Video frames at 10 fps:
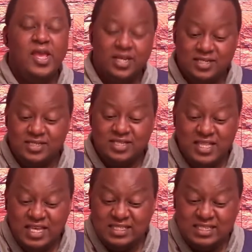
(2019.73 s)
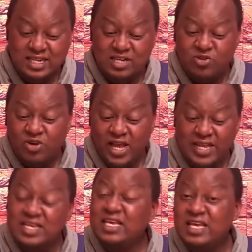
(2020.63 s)
It is this little
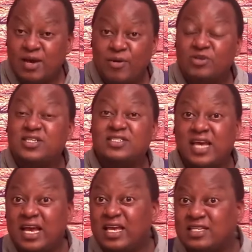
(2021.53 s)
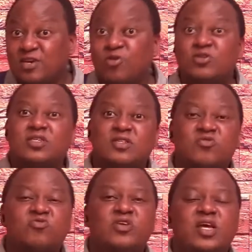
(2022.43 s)
line here about his hair getting caught in the
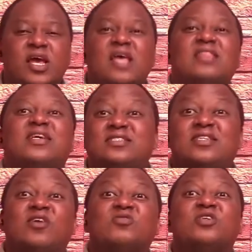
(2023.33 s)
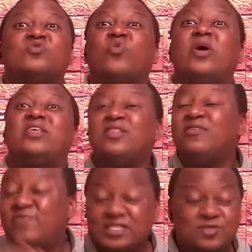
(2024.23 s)
tree that tells us why, in the
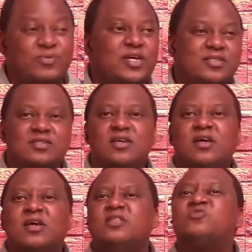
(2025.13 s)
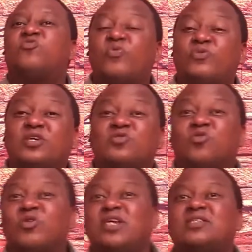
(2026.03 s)
first place, the scriptures
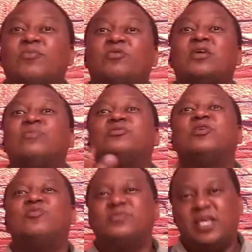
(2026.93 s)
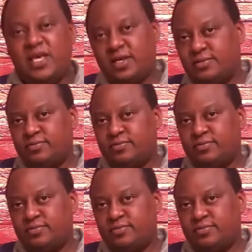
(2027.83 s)
told us about Absalom's hair.